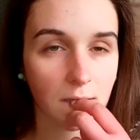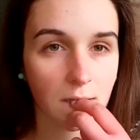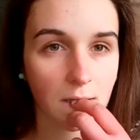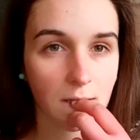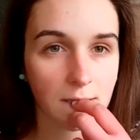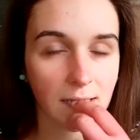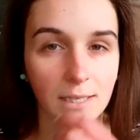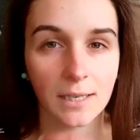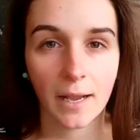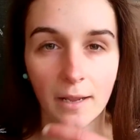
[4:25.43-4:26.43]
started to
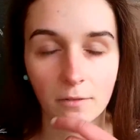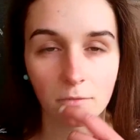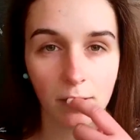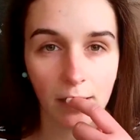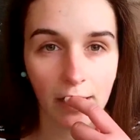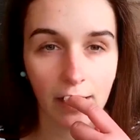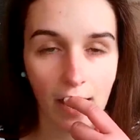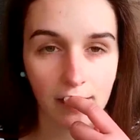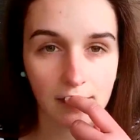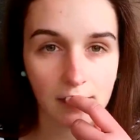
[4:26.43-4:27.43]
get really
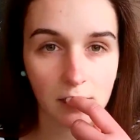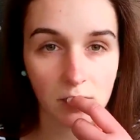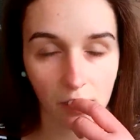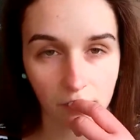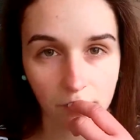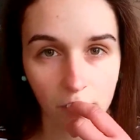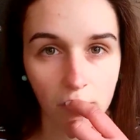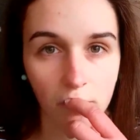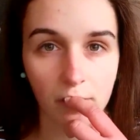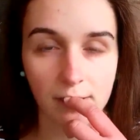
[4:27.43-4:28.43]
against junk food.
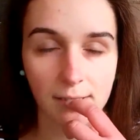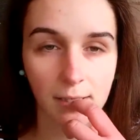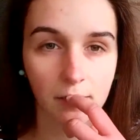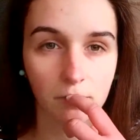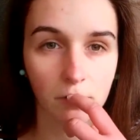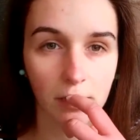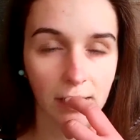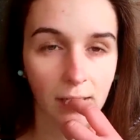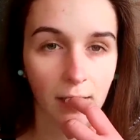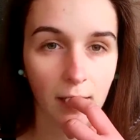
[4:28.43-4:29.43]
I started really
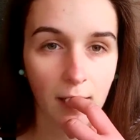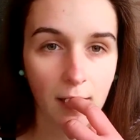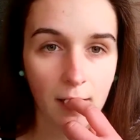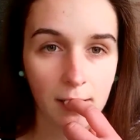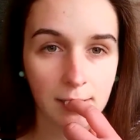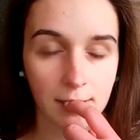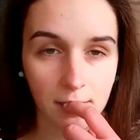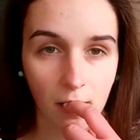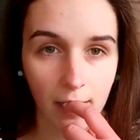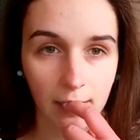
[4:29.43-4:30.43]

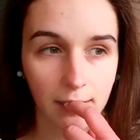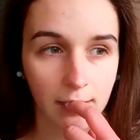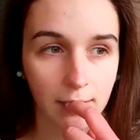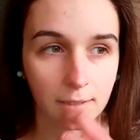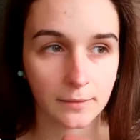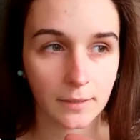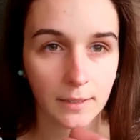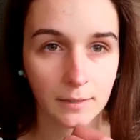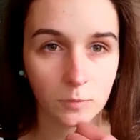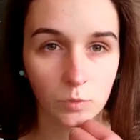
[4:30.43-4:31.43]
disliking
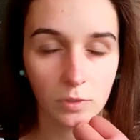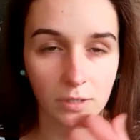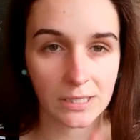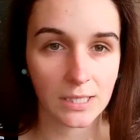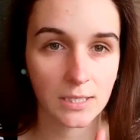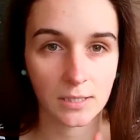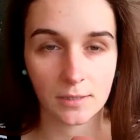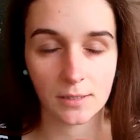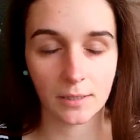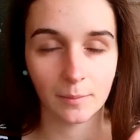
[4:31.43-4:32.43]
organisations
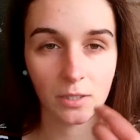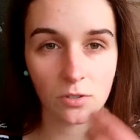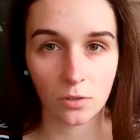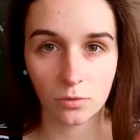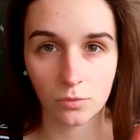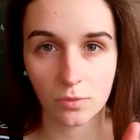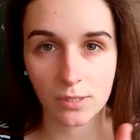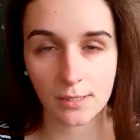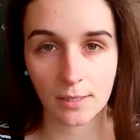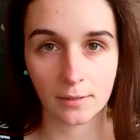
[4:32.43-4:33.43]
like McDonald's,
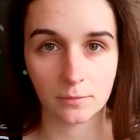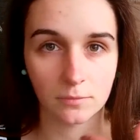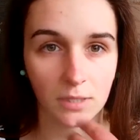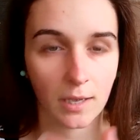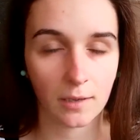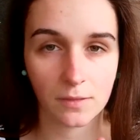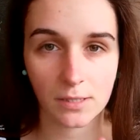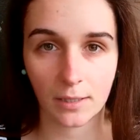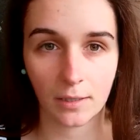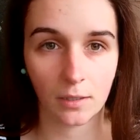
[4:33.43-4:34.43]

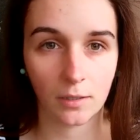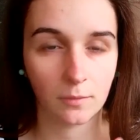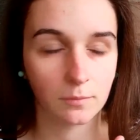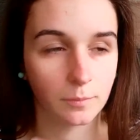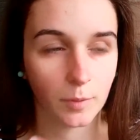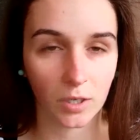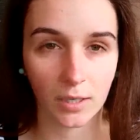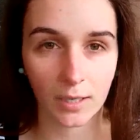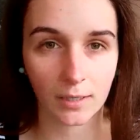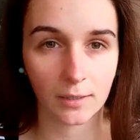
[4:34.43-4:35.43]
KFC, Burger King,